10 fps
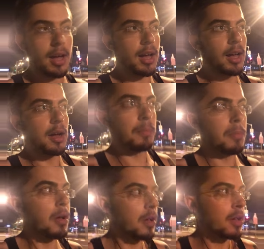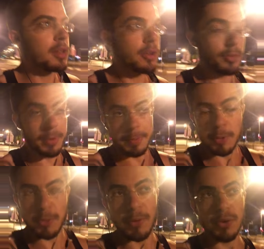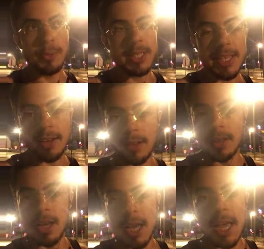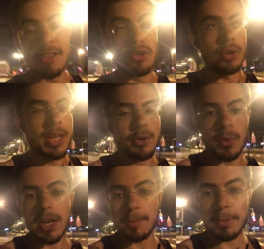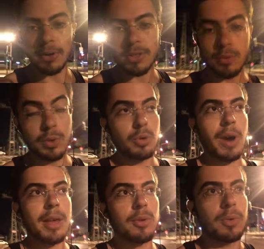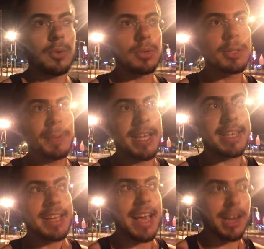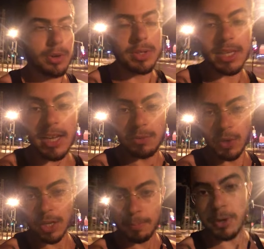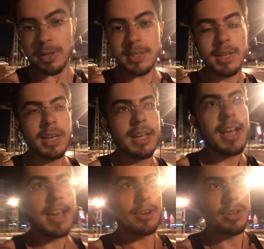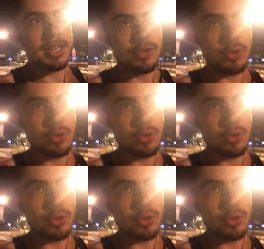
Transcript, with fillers: You know, maybe you prefer to be single. Do you like reading books? Would you rather spend 8 hours a day reading books and only